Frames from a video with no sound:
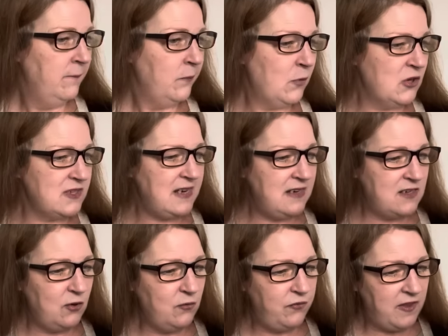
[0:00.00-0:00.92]
What's it
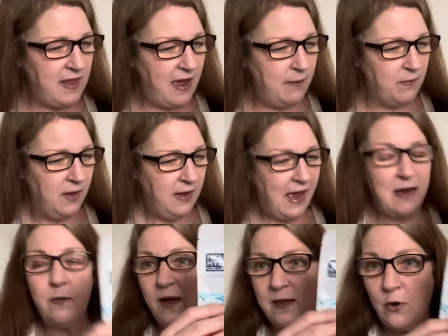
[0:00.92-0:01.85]
do for them?
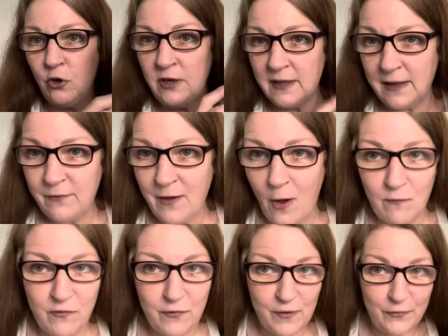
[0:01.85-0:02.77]
Anyway, you only leave it on
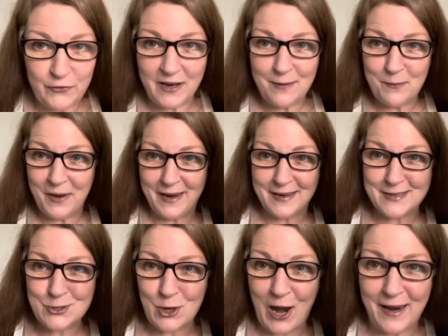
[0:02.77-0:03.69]
15
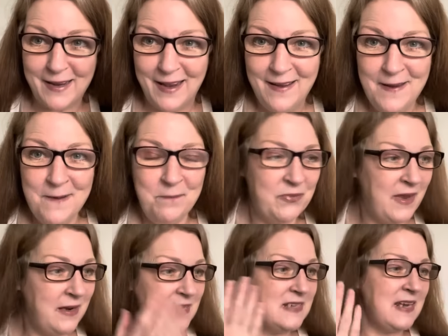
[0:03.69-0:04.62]
minutes, right? And
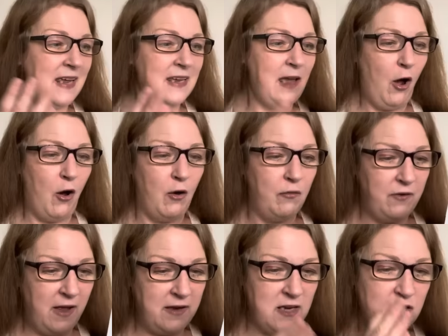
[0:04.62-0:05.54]
then you take it off
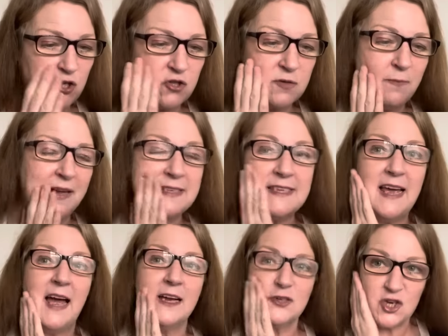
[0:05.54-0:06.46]
and you're just
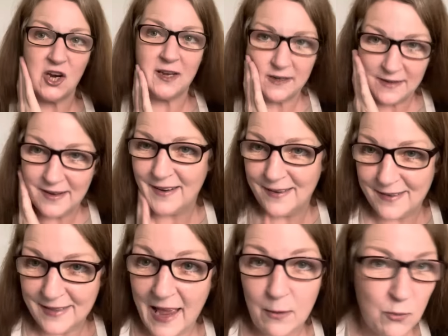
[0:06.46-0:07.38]
massaging the,
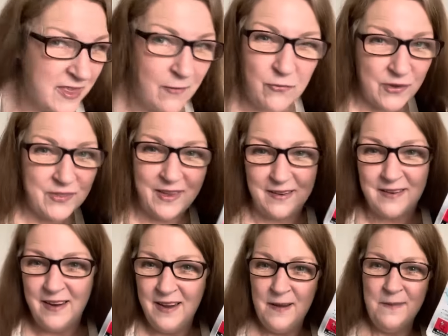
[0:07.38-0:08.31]
like with everything.
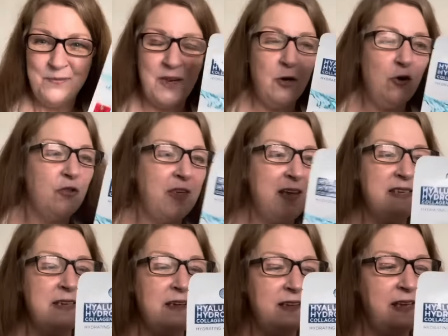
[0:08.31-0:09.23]
You know, these
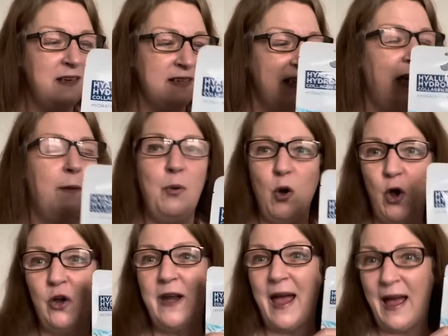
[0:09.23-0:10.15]
are the things that I put
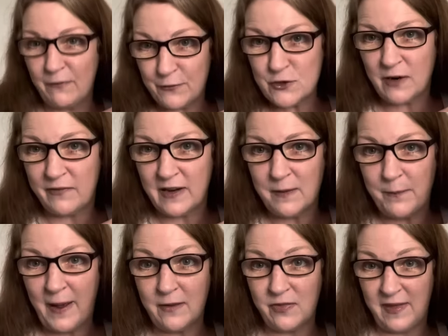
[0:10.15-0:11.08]
on after I've had a
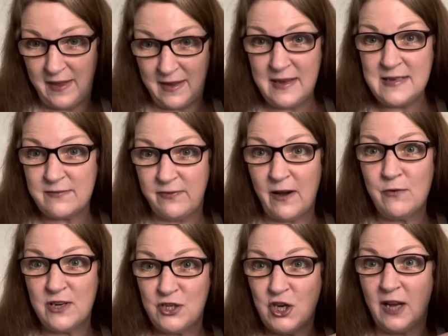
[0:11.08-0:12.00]
bath. It is
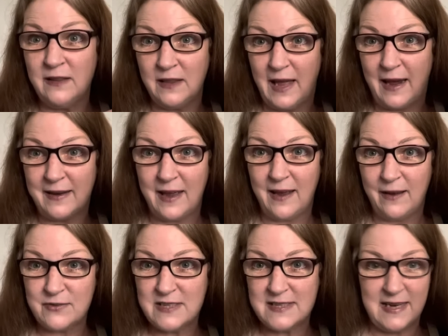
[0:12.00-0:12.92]
very gel-like, I
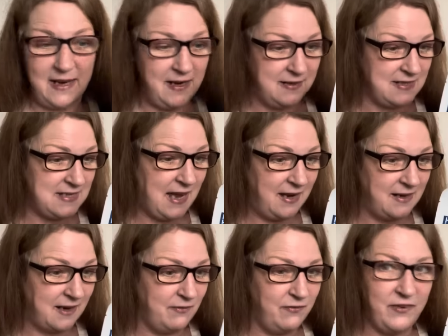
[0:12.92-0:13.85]
have to say, inside. I
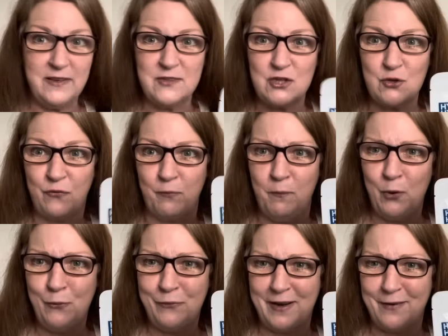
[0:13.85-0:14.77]
can feel stuff
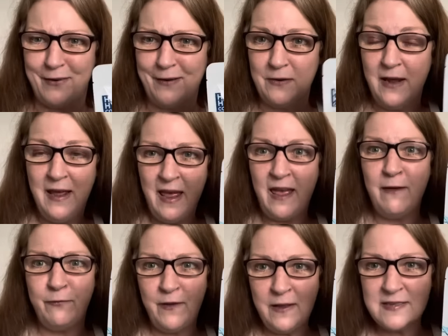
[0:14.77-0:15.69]
moving around.
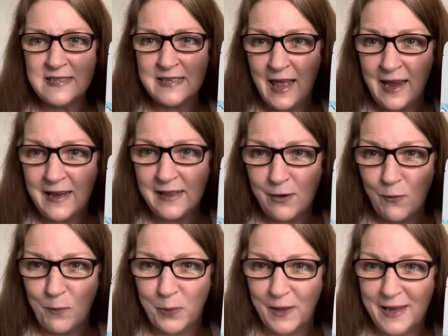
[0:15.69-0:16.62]
It feels slightly
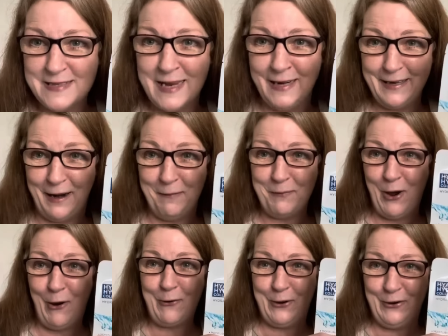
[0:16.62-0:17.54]
unpleasant, I'm
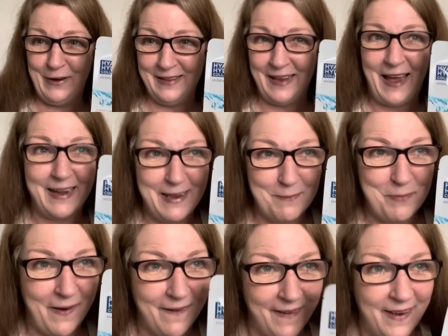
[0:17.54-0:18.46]
not going to lie
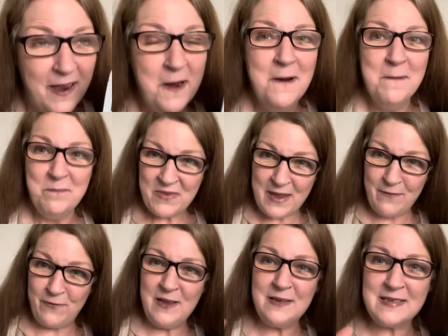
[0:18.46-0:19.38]
about it. It
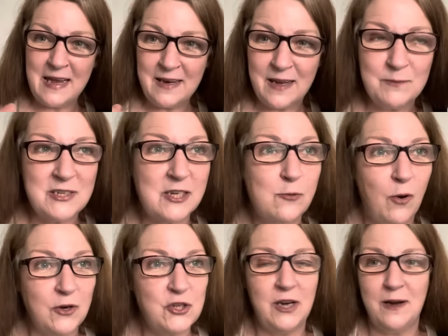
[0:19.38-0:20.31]
feels like I'm
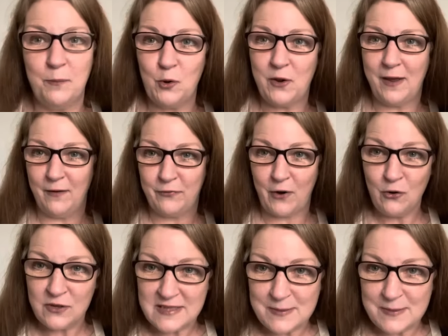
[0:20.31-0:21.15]
squashing a bucket of frog